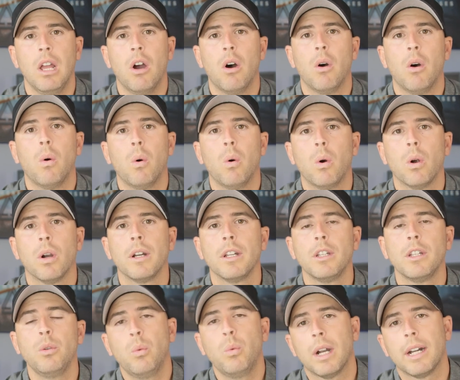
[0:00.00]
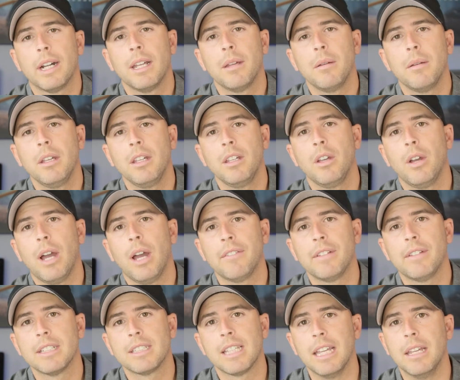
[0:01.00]
or you worry you have
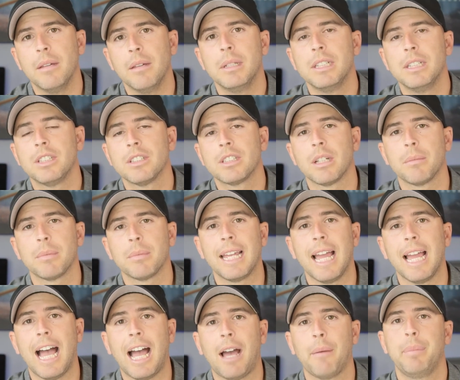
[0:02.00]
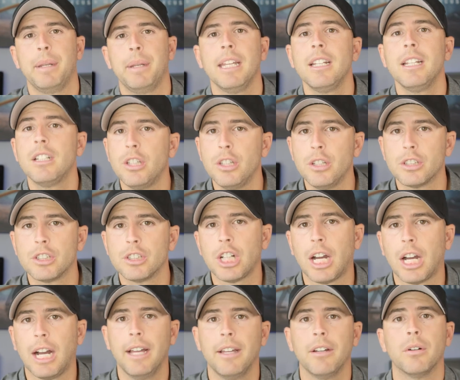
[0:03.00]
this image of something happening to your
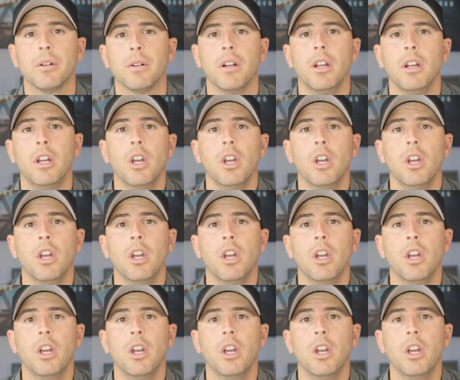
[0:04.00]
child